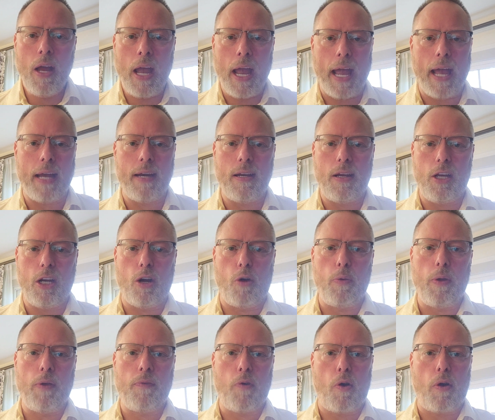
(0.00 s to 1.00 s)
And, you know,
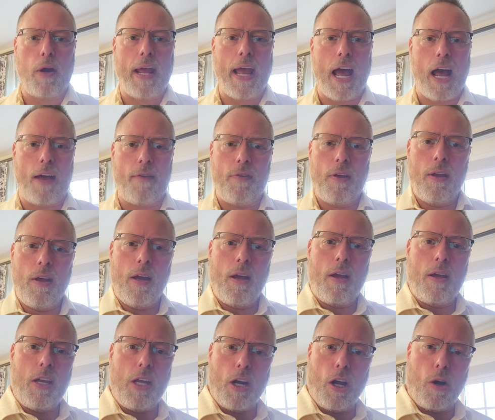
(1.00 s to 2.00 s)
we've already had,
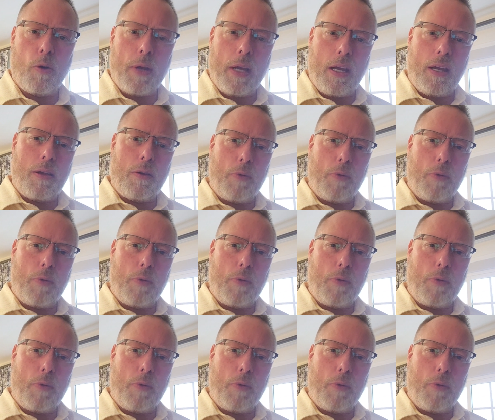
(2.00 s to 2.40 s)
you know,